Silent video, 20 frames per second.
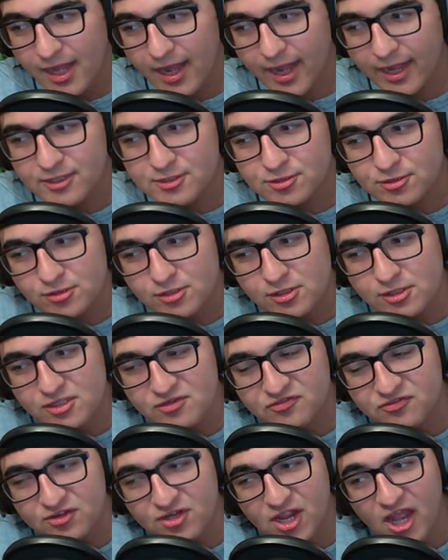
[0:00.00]
I totally
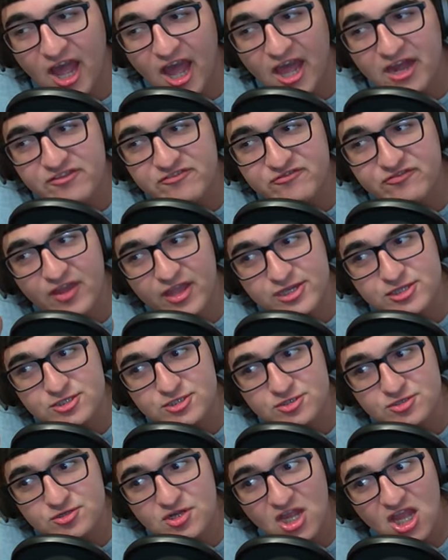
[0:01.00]
forgot how to fight
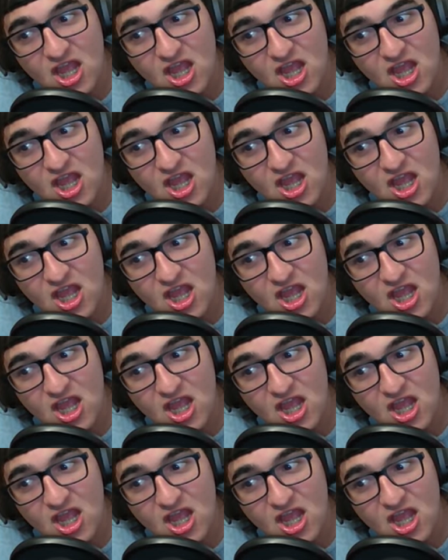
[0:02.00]
you,